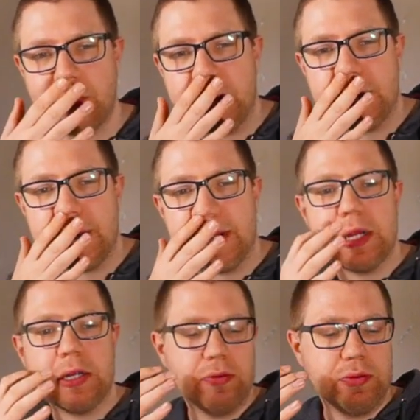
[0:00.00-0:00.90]
We're
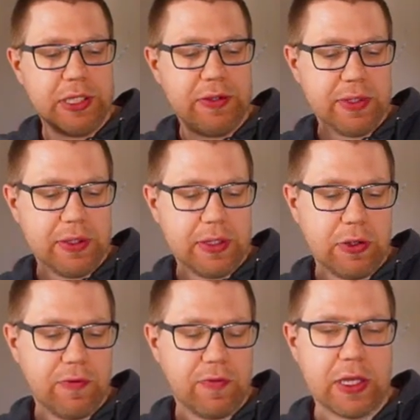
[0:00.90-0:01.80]
receiving the
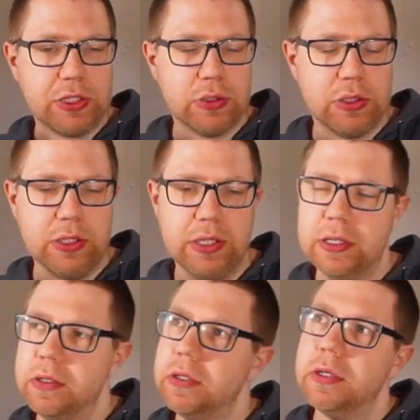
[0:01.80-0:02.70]
notification, the